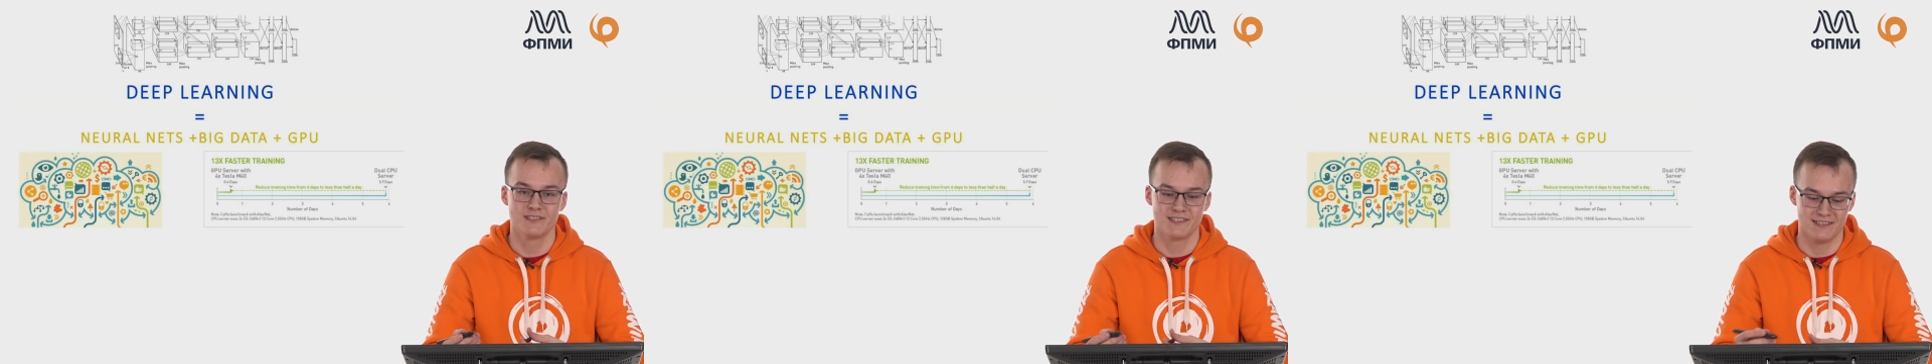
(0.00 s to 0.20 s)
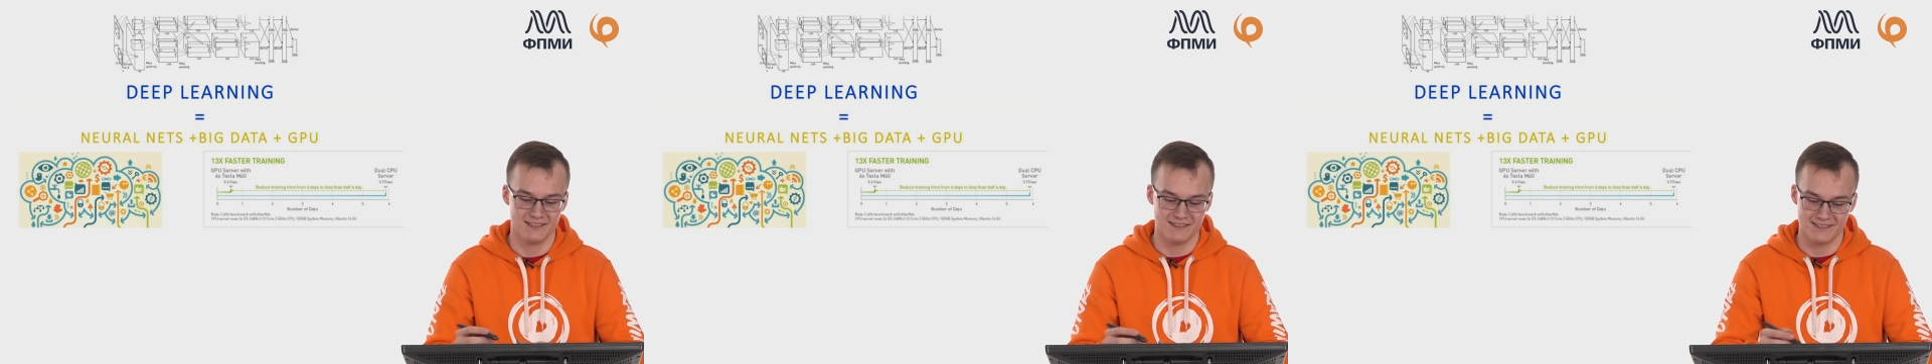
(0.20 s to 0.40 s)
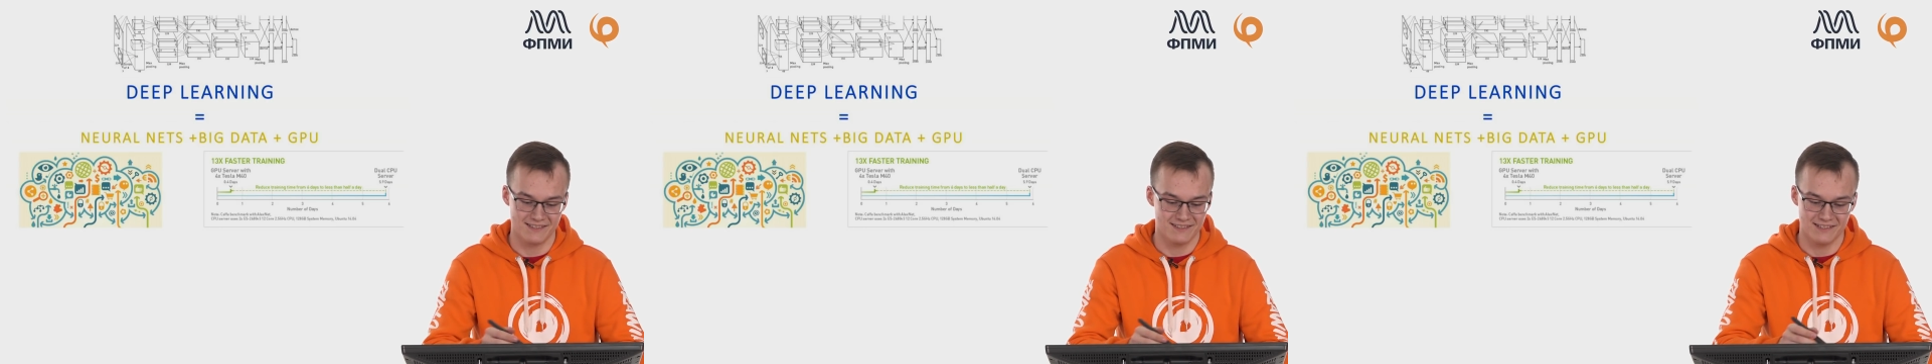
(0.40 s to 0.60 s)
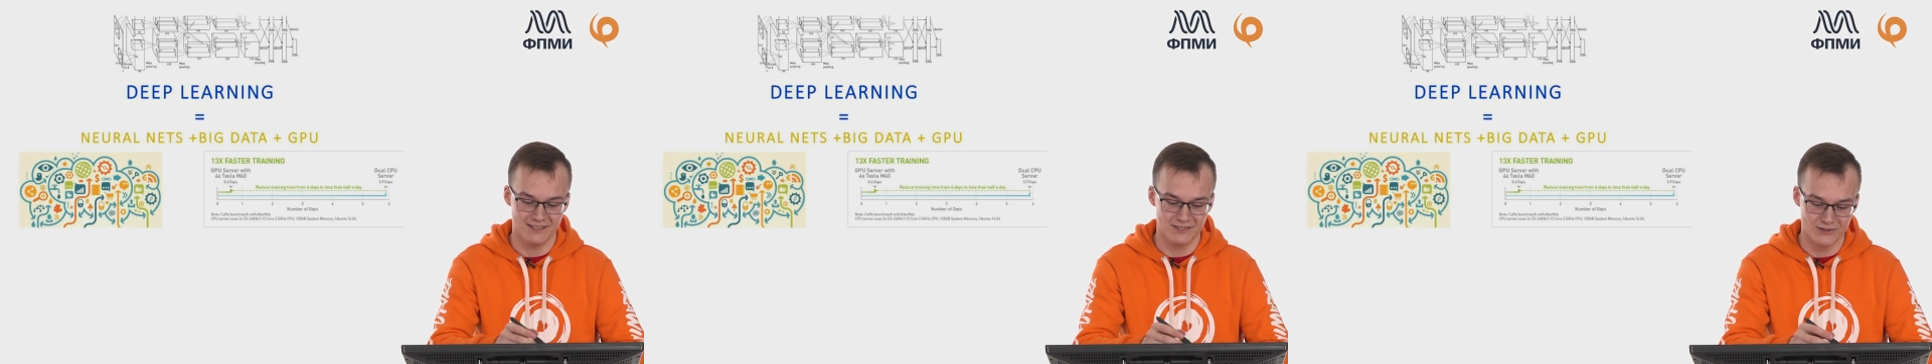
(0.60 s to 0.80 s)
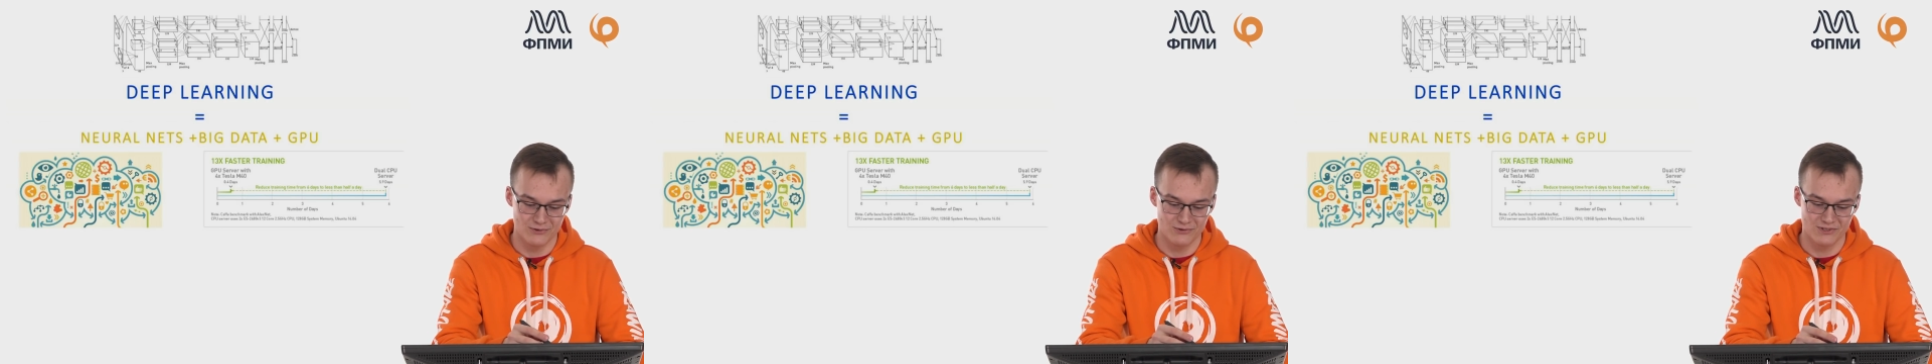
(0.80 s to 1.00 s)
since
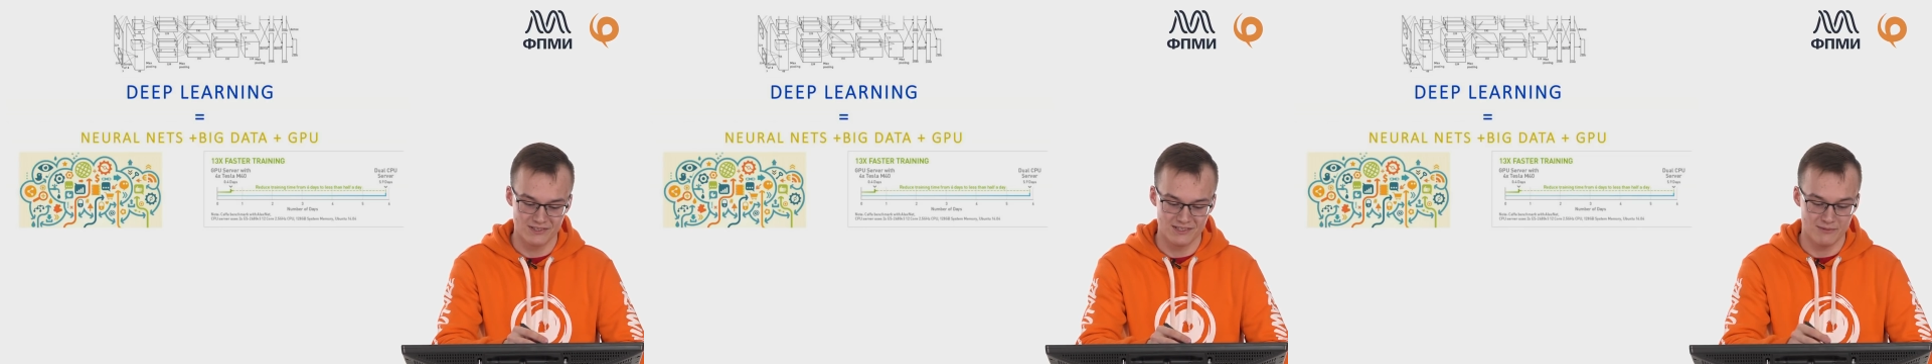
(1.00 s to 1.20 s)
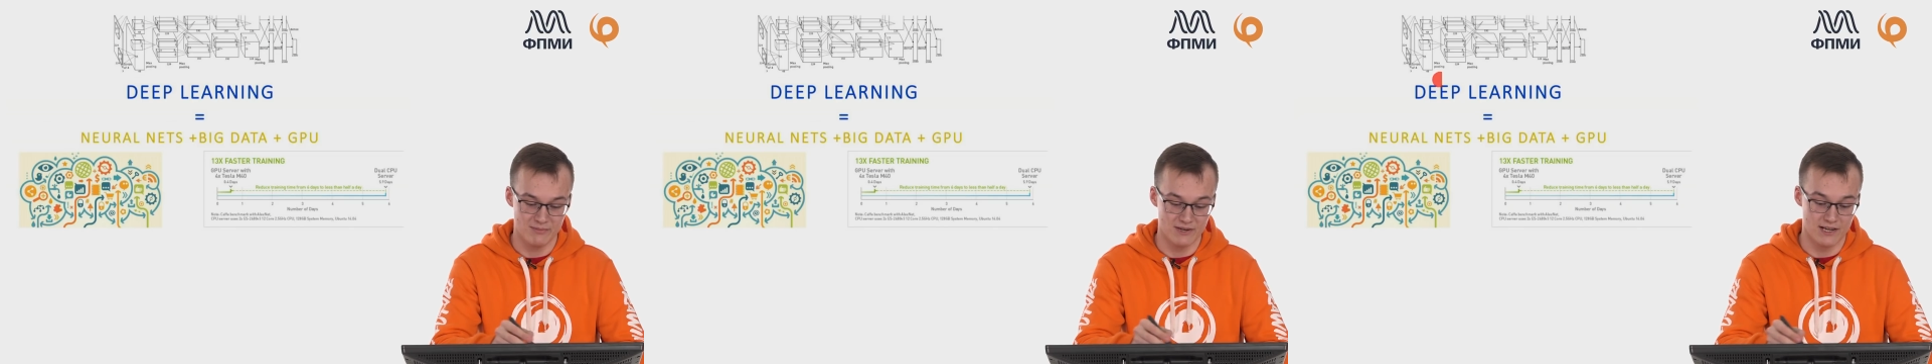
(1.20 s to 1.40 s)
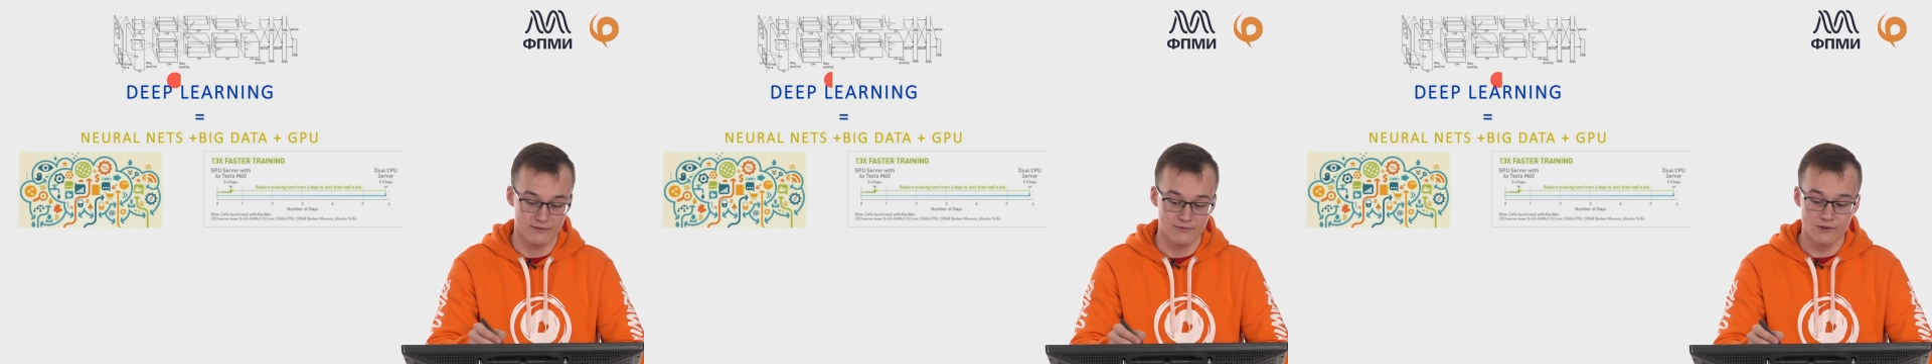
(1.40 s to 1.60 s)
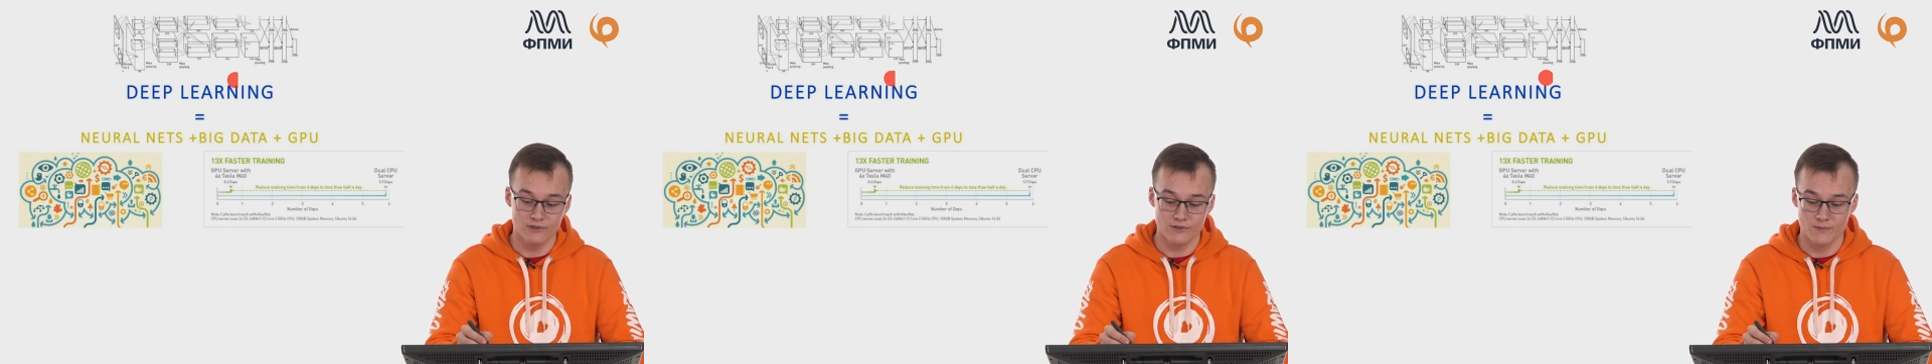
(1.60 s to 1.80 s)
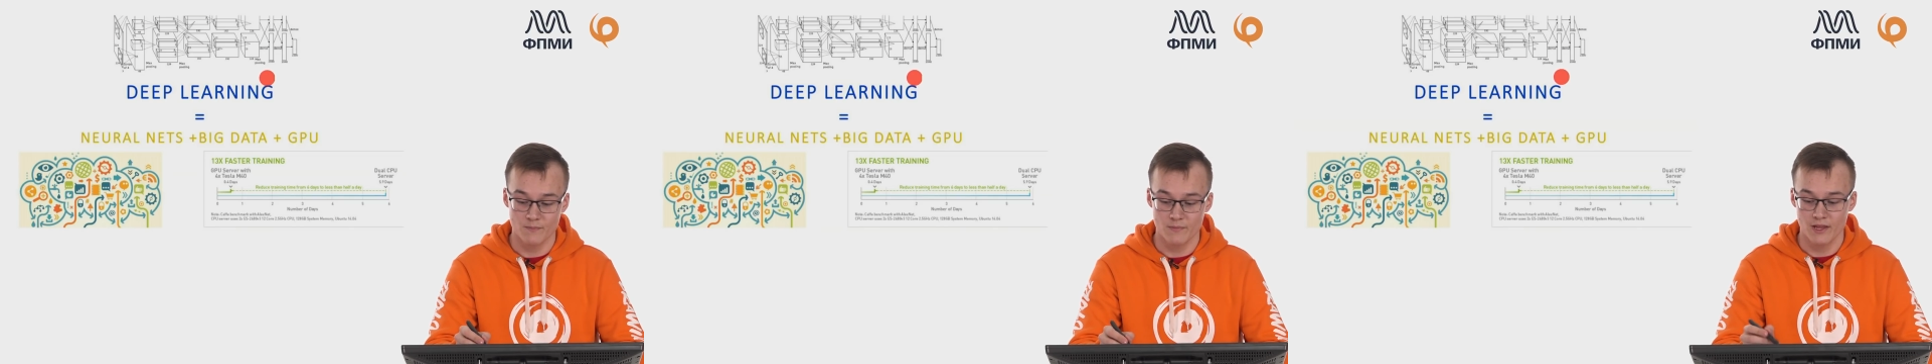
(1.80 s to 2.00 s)
it uses deep
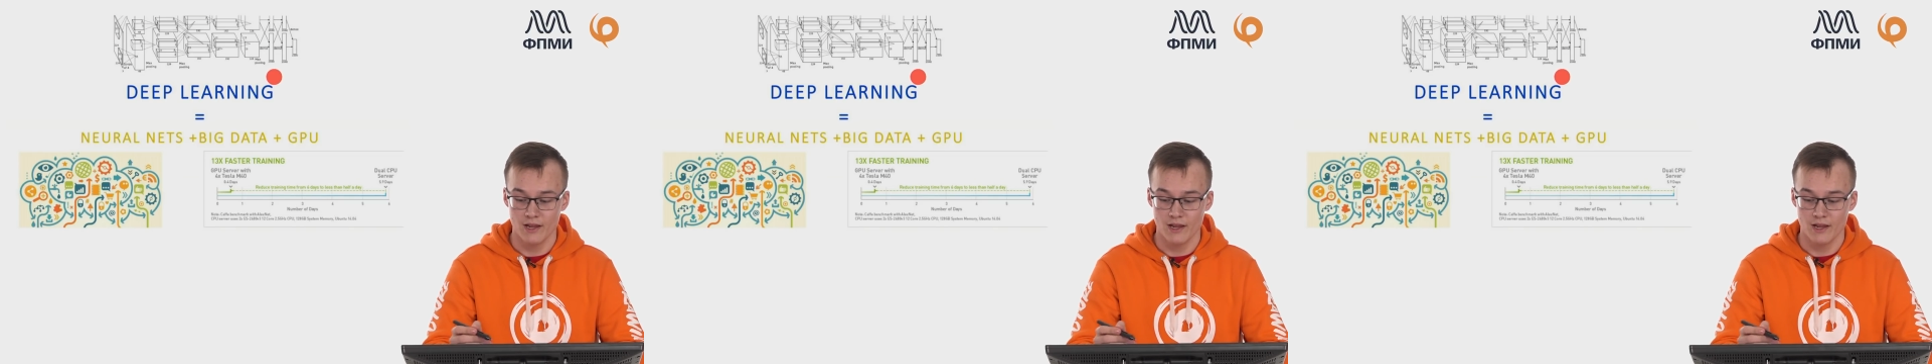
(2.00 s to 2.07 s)
networks.